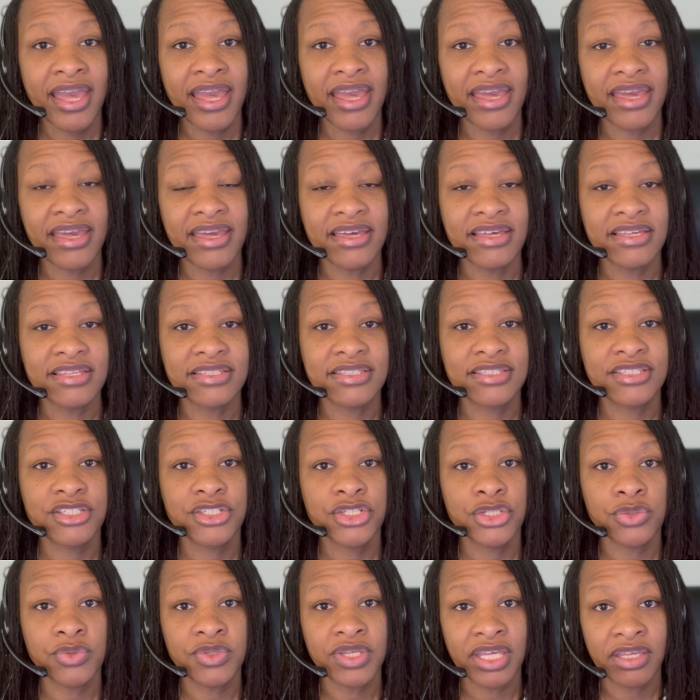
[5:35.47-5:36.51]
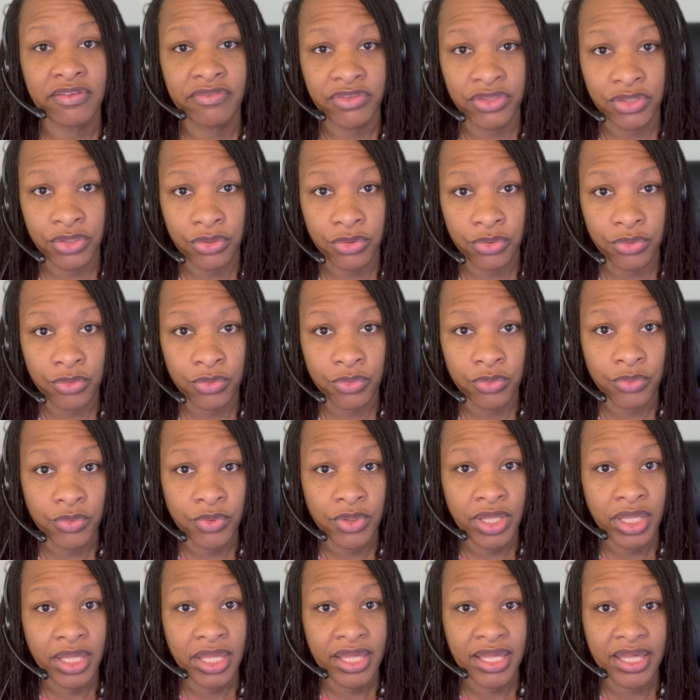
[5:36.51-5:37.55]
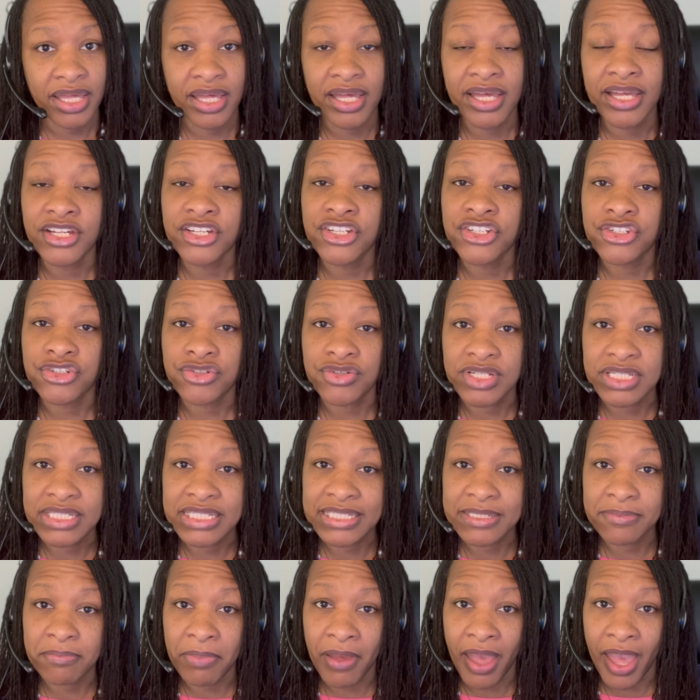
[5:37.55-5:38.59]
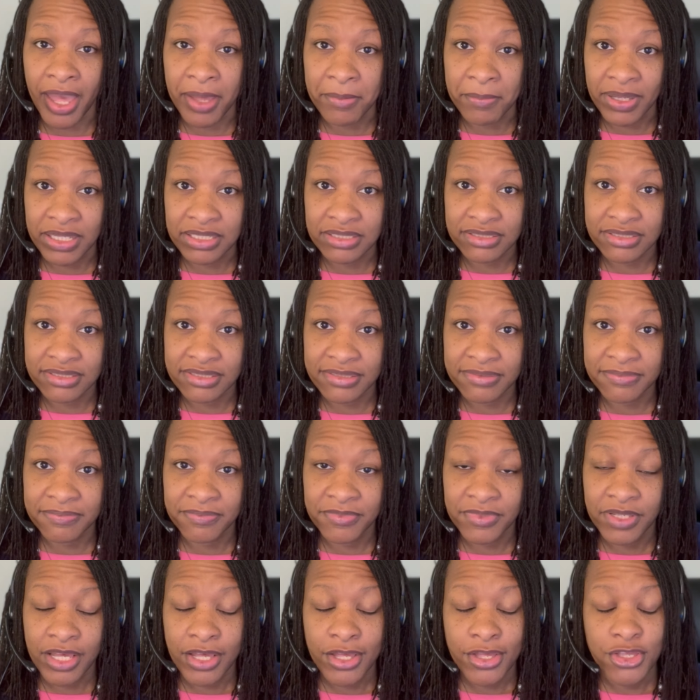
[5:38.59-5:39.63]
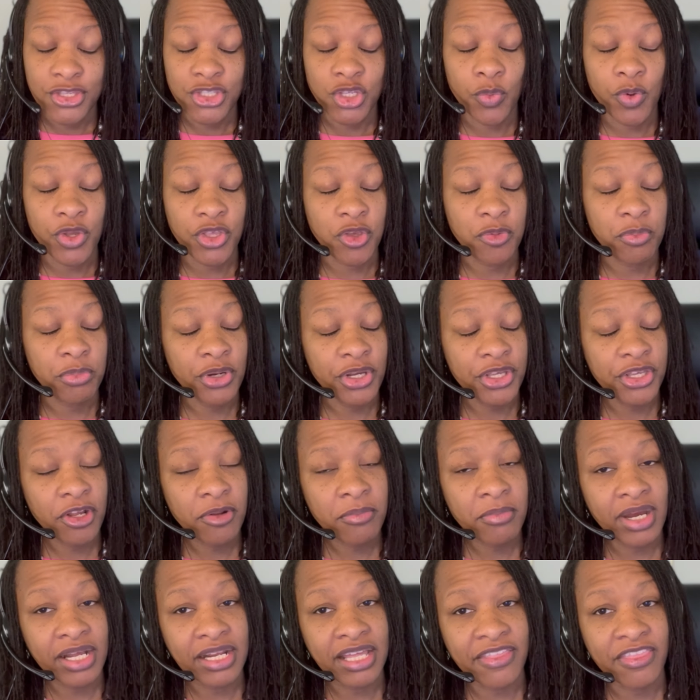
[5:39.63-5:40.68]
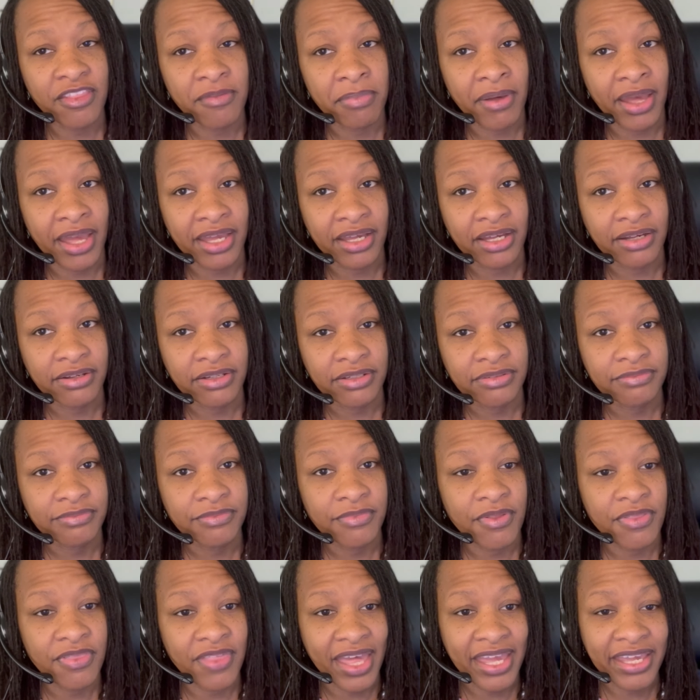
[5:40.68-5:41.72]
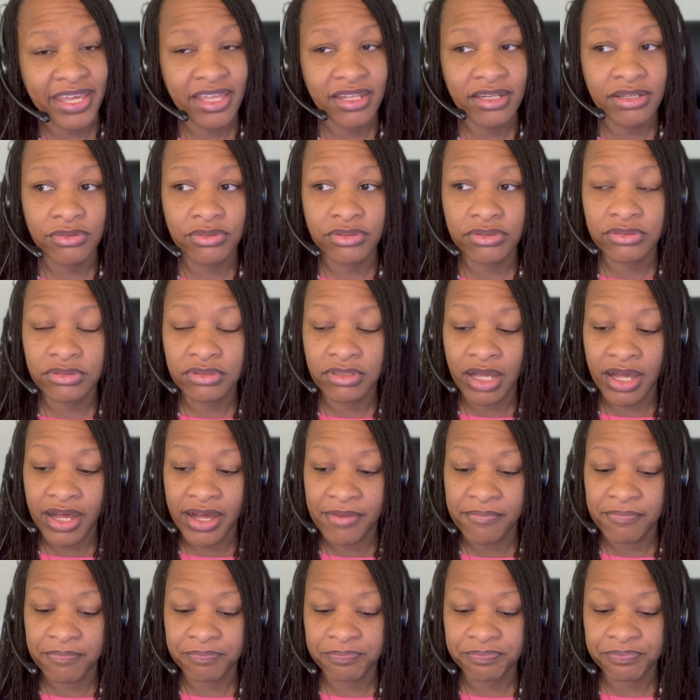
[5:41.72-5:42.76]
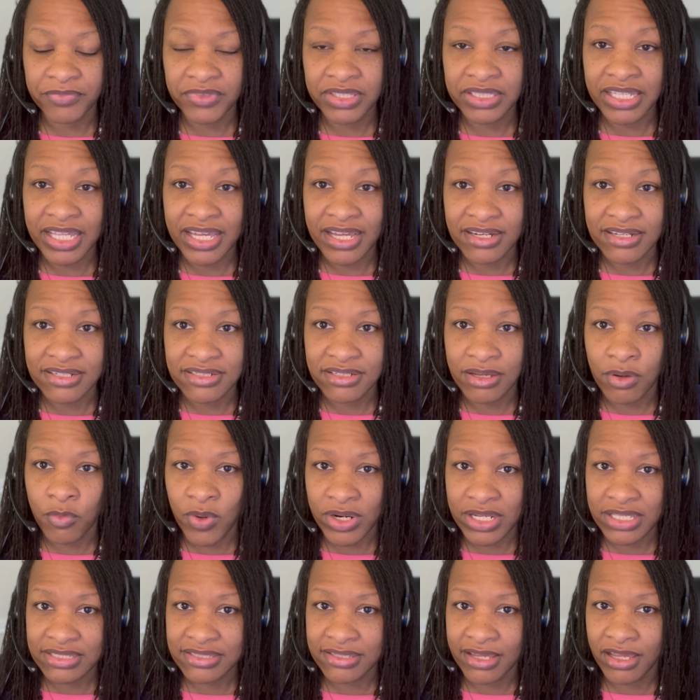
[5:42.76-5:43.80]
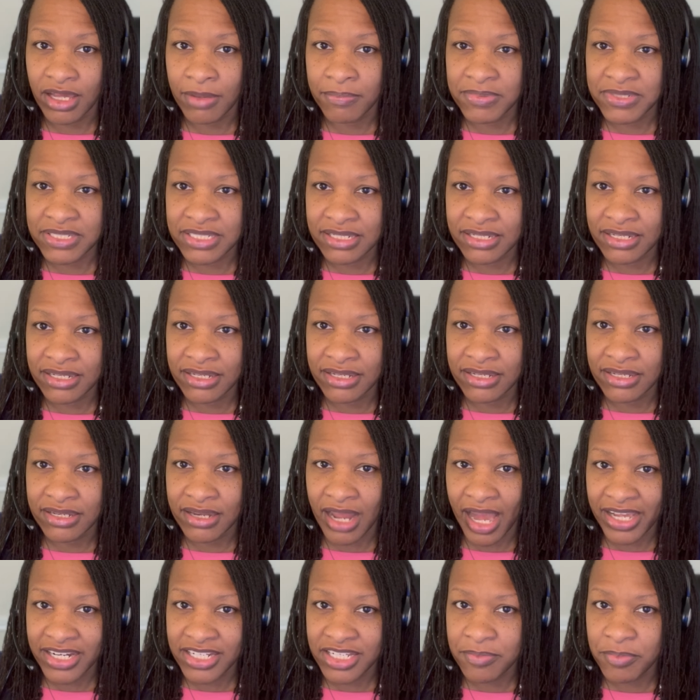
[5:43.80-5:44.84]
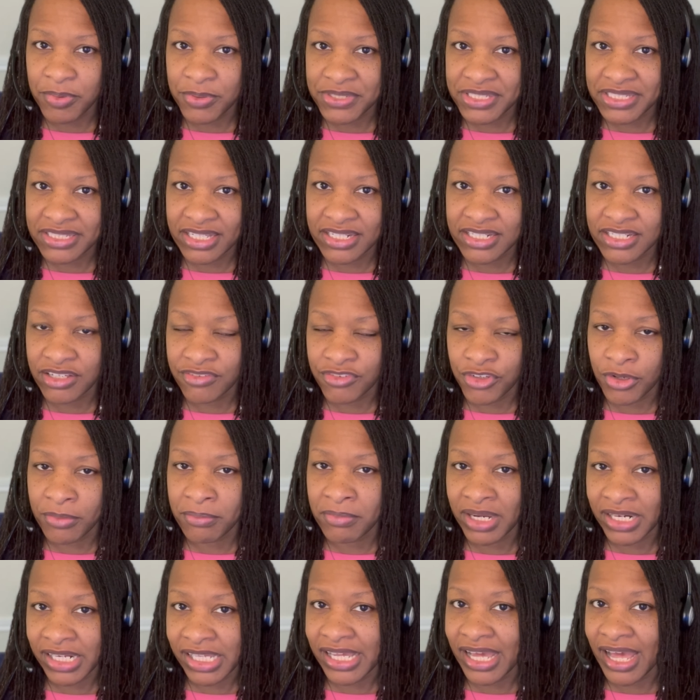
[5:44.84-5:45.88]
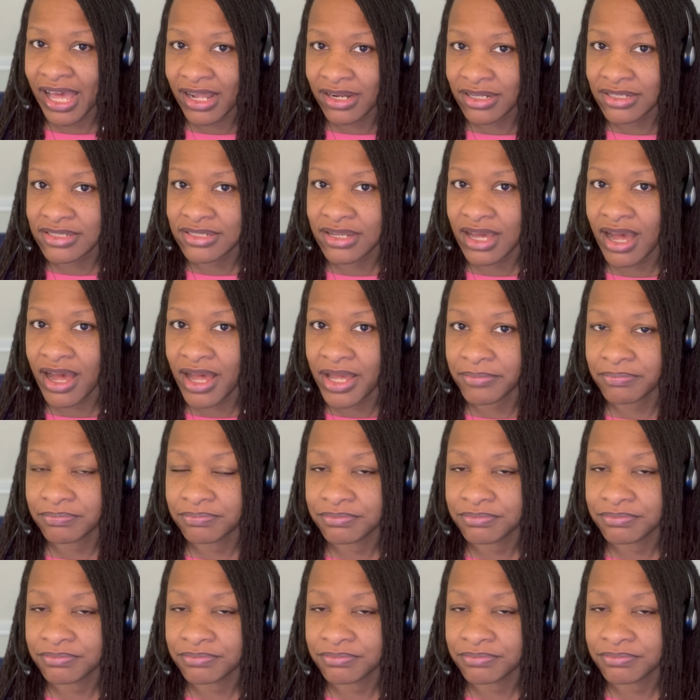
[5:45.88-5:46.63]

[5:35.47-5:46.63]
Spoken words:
is to give you interest payments. So when you put your money in the bank, they can lend, I want to say, up to 90% of your money at a time.